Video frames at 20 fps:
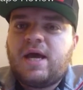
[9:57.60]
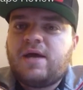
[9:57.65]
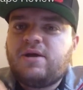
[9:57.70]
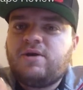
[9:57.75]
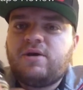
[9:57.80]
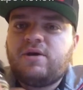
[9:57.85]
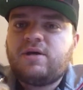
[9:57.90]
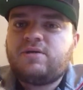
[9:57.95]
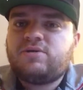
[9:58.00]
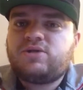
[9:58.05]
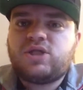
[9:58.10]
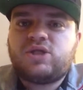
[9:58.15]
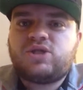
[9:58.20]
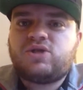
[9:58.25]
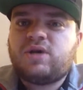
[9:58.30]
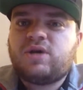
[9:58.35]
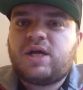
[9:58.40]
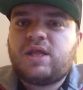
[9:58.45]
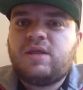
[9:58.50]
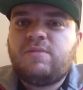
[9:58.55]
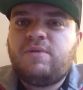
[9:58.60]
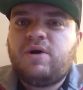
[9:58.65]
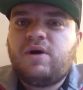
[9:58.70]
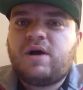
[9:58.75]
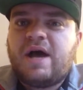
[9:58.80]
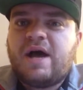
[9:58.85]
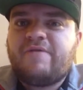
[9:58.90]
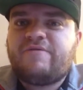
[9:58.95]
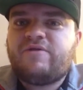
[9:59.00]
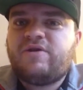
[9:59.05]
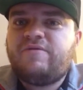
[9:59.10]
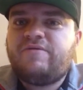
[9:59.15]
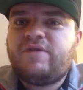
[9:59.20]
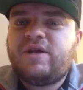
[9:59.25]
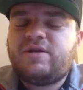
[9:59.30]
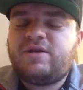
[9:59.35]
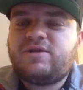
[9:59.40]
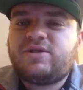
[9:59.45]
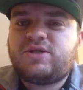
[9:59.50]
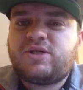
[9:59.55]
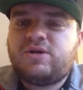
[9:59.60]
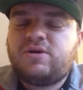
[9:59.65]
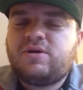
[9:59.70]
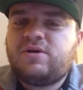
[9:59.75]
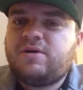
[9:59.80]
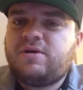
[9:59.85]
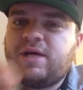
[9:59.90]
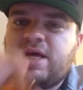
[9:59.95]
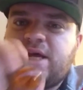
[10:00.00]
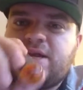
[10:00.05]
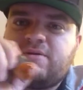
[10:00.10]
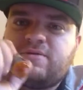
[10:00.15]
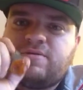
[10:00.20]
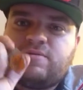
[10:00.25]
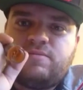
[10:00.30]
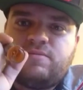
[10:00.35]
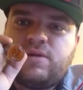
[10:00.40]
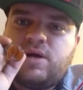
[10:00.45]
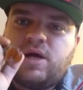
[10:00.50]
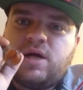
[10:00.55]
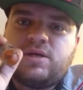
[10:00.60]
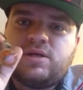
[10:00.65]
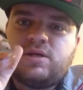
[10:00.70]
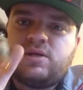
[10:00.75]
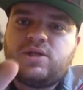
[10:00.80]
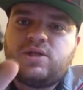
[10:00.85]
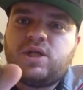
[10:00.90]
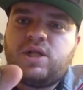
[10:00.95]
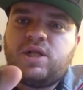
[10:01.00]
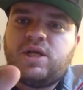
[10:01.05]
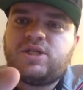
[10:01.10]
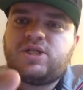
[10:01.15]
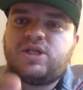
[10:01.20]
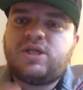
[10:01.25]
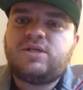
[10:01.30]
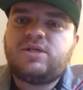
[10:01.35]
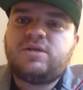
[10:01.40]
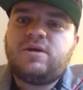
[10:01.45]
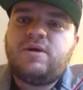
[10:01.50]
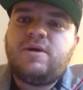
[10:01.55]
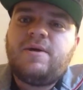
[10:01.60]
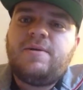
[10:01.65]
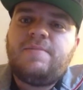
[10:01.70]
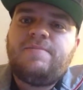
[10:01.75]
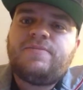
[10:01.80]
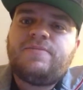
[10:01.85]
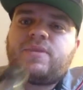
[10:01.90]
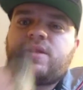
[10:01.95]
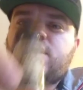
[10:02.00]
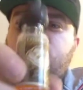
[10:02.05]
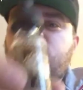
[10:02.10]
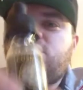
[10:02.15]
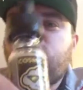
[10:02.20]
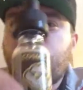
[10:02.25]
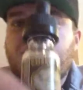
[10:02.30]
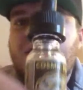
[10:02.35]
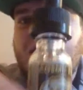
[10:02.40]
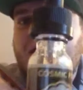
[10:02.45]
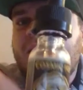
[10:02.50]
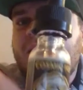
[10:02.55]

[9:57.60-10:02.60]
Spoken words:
and you're just drinking the milk after you've eaten your cereal. It's delicious. You